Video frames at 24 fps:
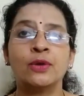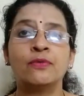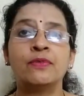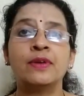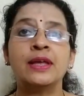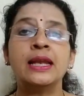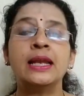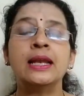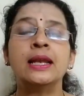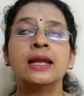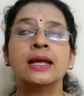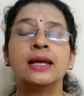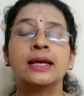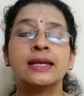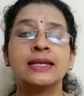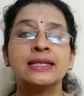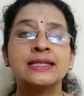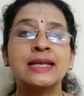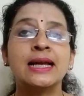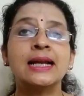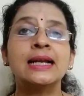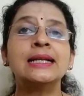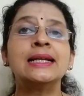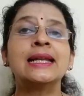will
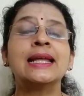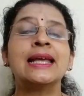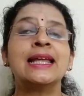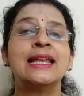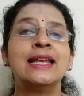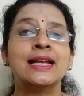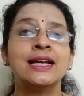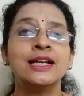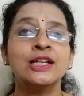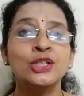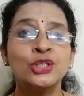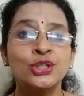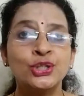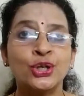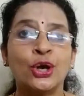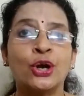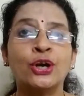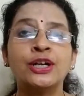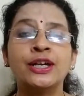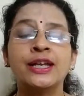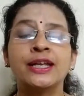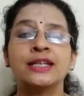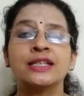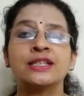result in a
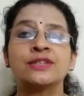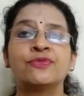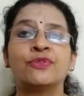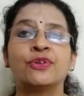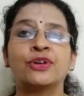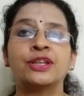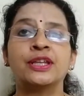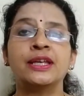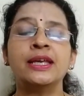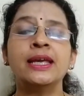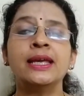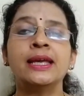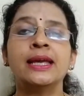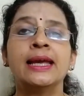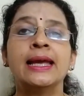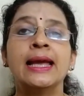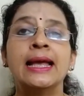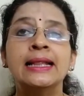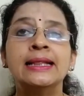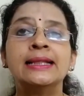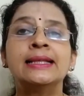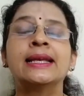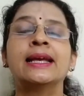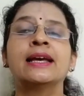shortage for the
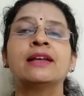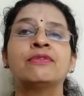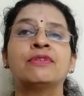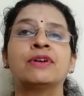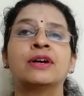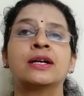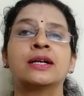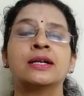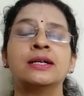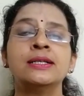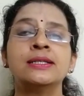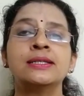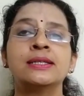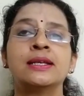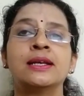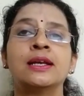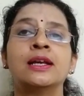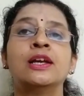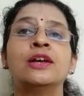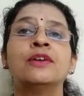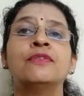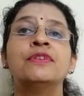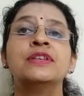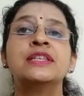healthcare workers
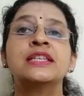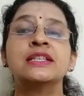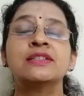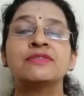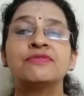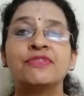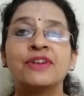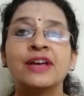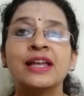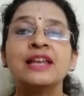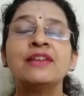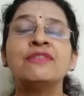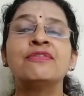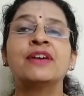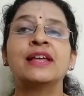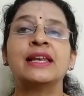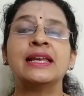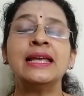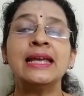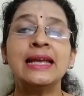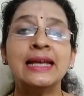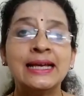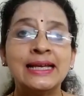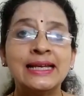which is very
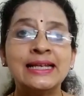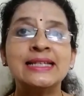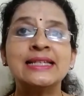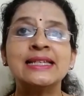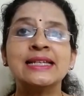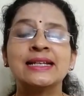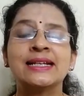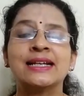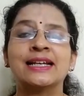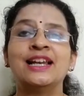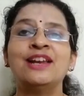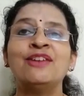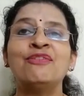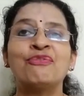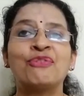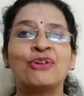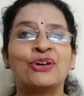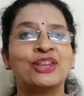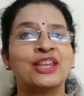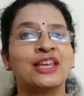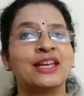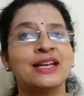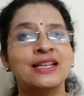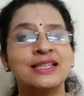very critical
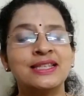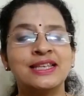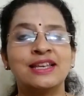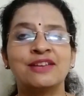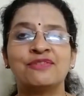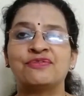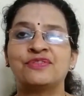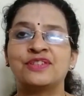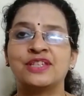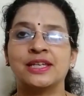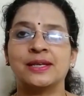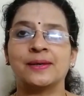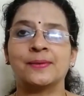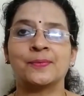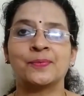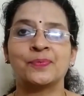for their safety.